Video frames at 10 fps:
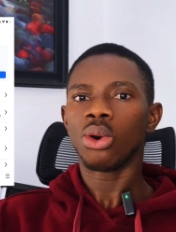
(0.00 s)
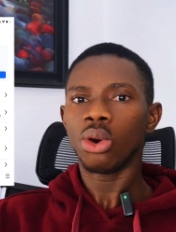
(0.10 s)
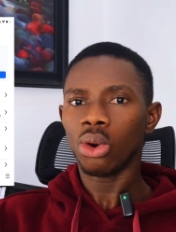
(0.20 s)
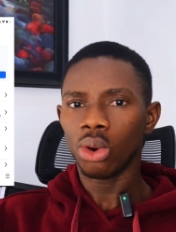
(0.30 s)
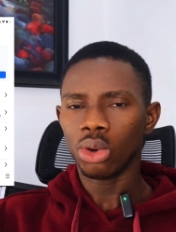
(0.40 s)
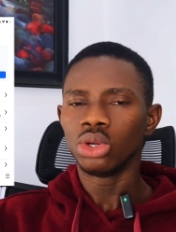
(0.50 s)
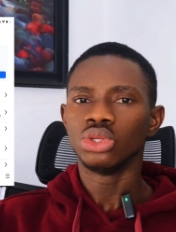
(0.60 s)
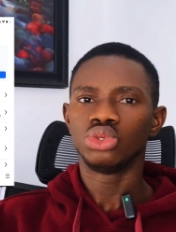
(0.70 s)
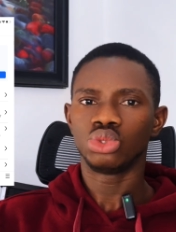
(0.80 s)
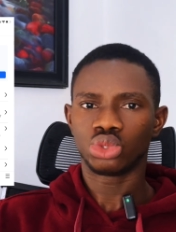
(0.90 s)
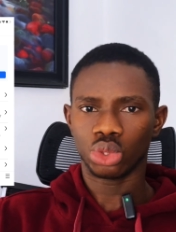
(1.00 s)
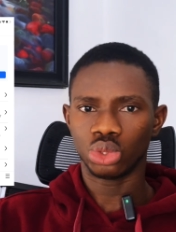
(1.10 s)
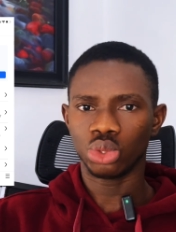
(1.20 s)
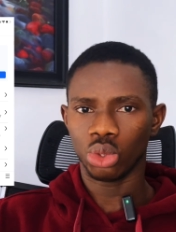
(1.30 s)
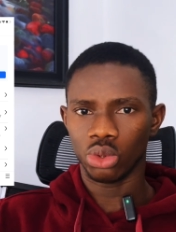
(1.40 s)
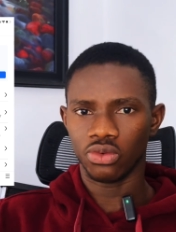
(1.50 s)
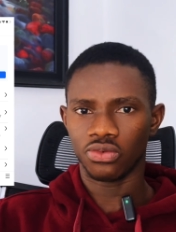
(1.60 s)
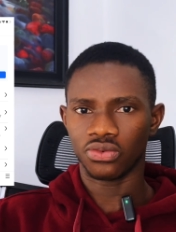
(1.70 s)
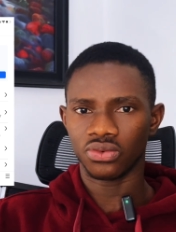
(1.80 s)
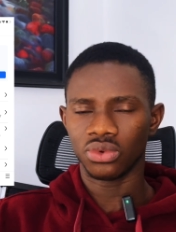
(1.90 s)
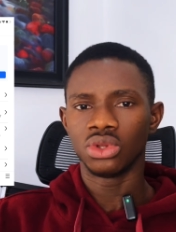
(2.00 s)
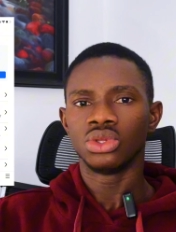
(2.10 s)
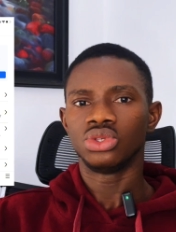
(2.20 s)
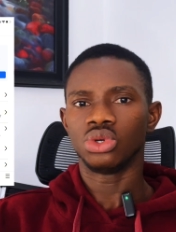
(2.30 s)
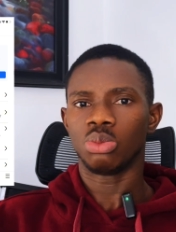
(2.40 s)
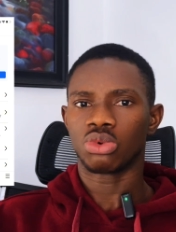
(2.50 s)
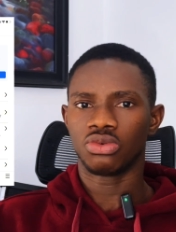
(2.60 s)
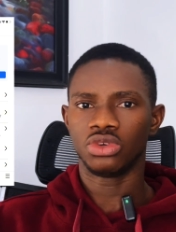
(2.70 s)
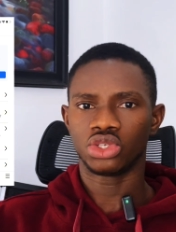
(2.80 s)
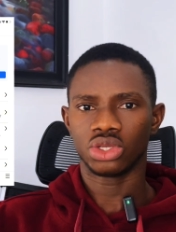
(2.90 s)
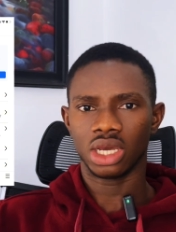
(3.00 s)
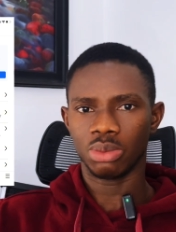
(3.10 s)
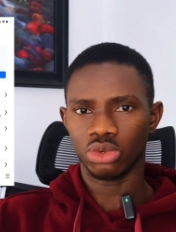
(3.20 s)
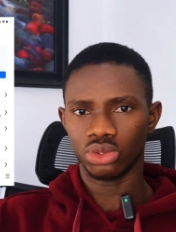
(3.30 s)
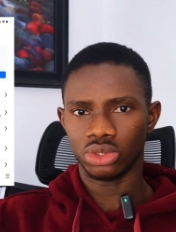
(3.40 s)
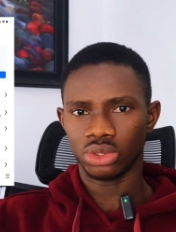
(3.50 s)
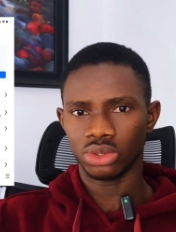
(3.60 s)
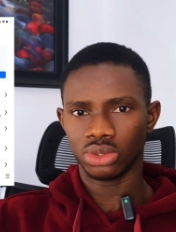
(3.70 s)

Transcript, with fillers: or you turn off your professional mode